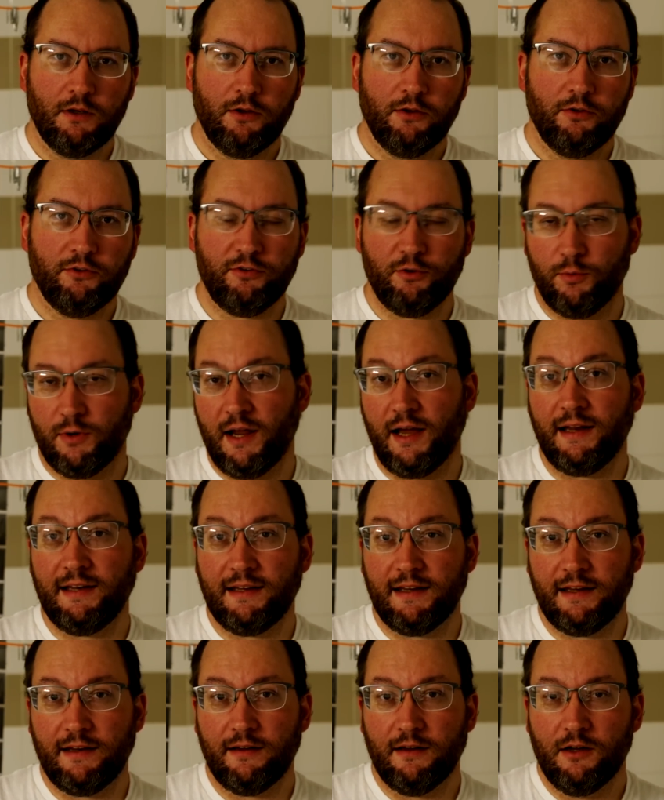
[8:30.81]
So what I
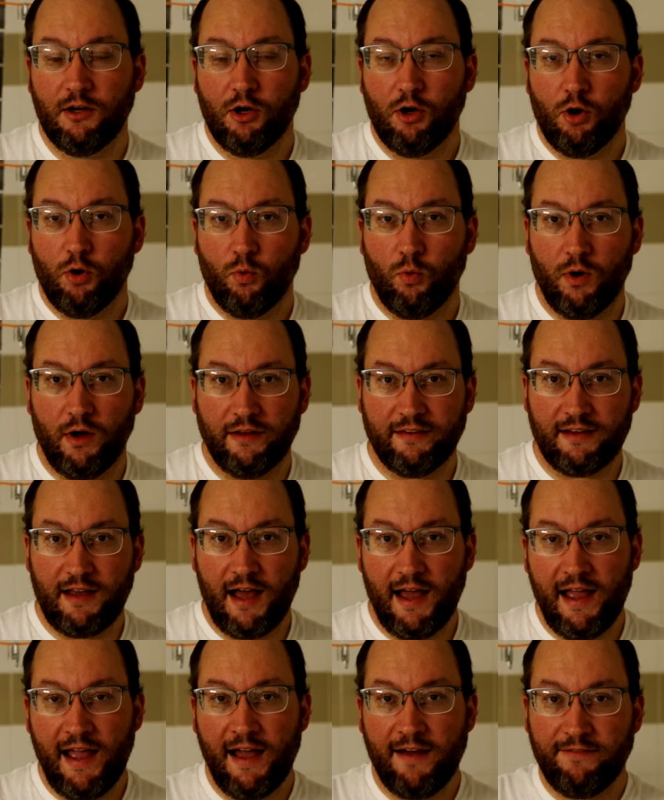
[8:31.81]
did was
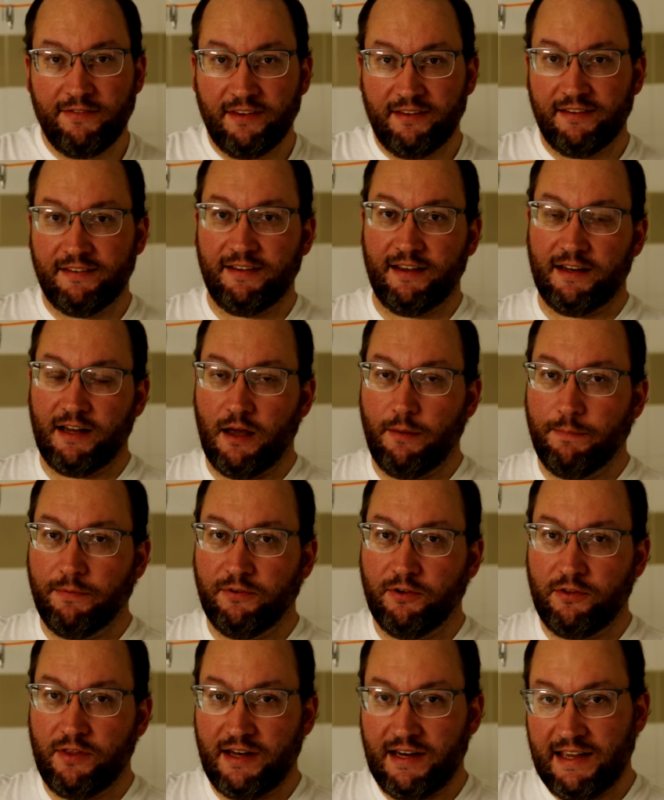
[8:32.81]
I have this set up
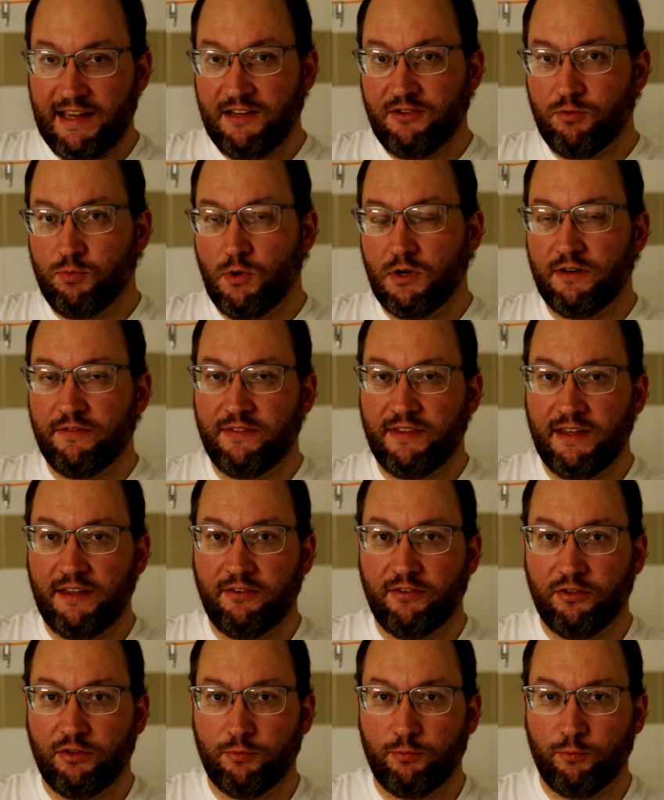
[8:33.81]
so that each one of
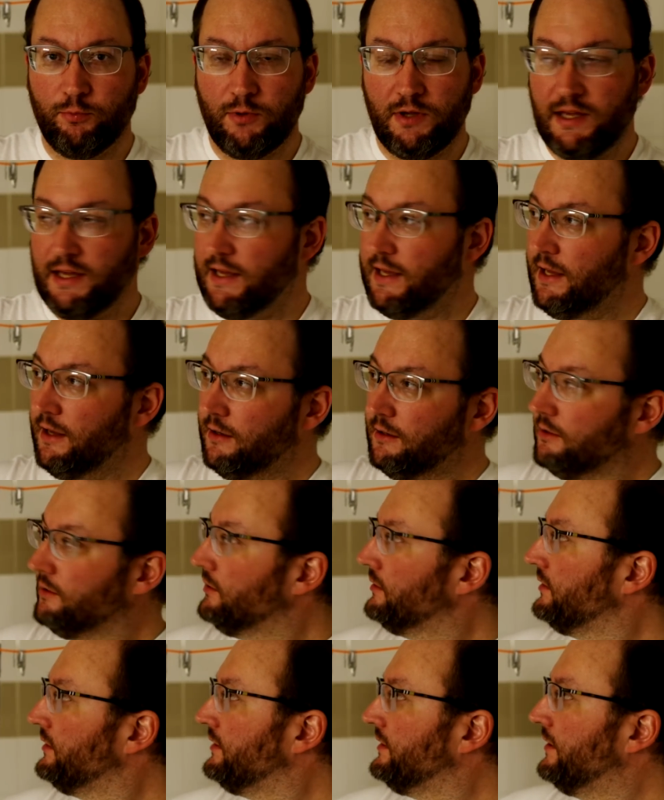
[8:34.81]
these three
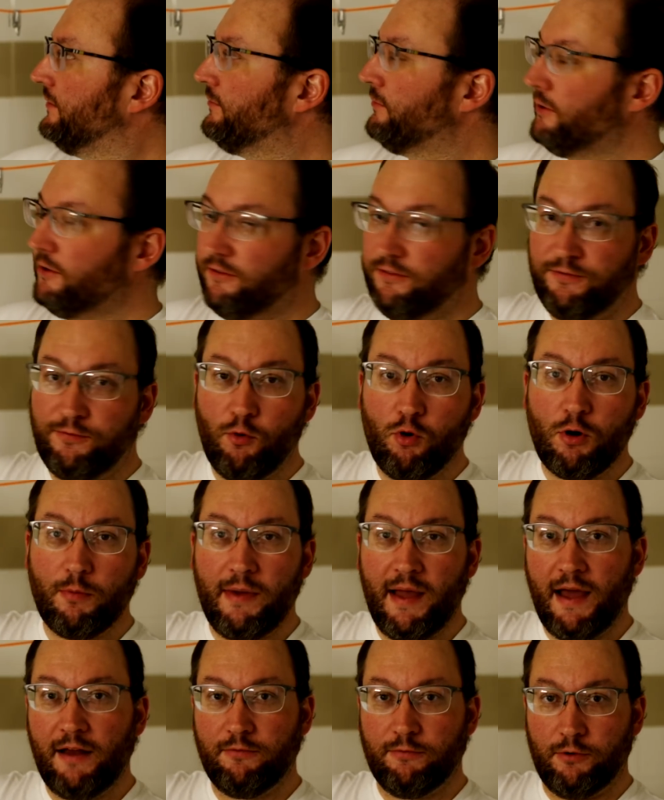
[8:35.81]
different
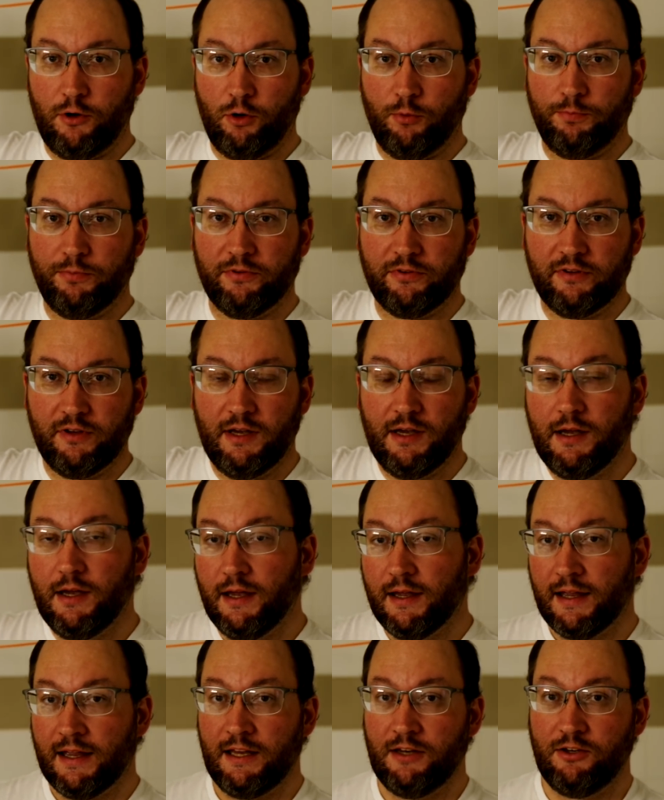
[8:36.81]
format ropes
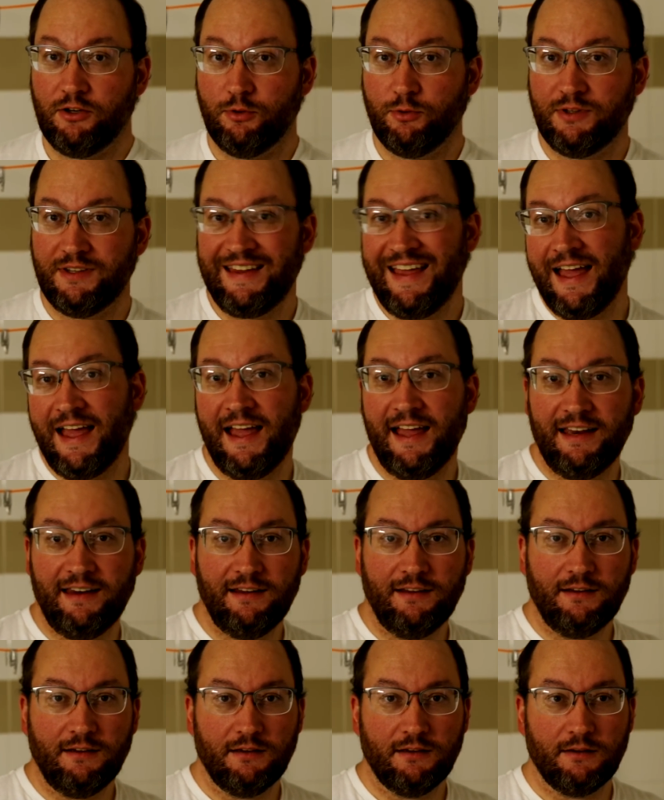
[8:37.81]
can do
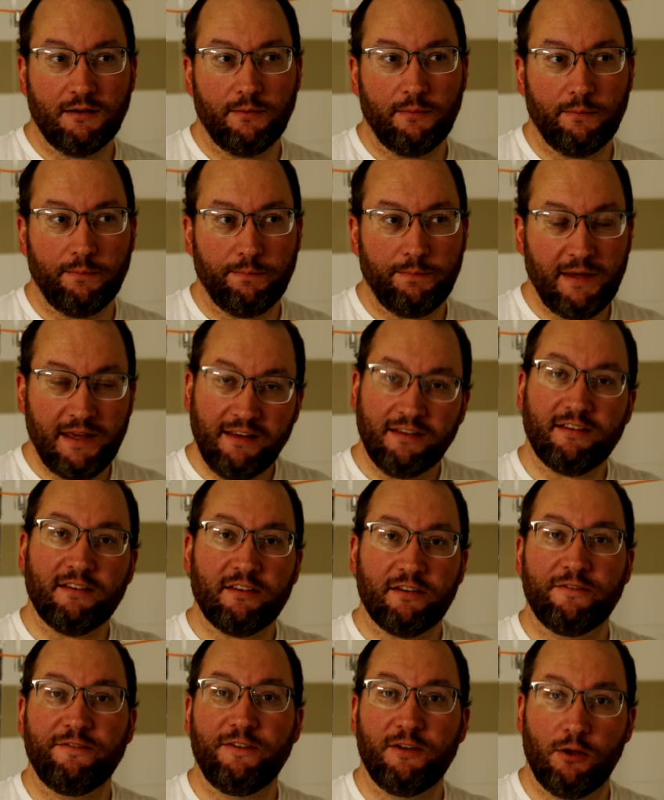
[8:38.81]
10
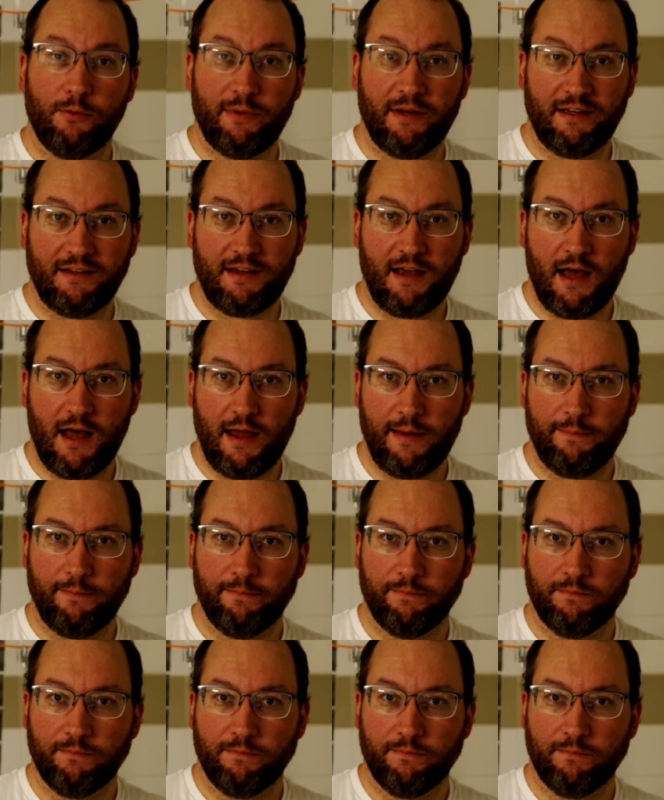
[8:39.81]
pieces of film at a time.